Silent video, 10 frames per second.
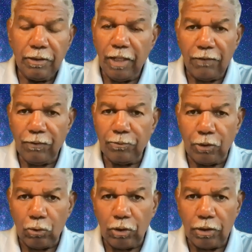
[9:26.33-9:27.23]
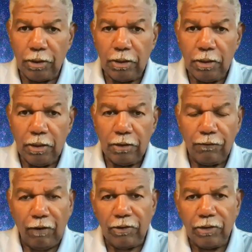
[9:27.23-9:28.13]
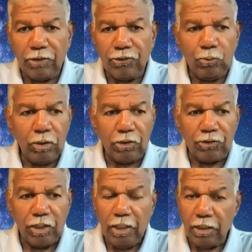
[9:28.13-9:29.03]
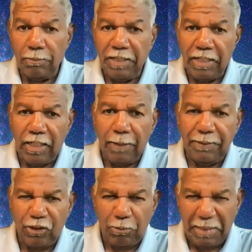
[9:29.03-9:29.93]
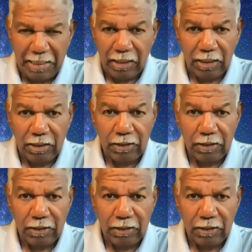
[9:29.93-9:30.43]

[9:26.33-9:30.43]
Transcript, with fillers: they're not from the Lord. The Father doesn't want us to be in epithemia,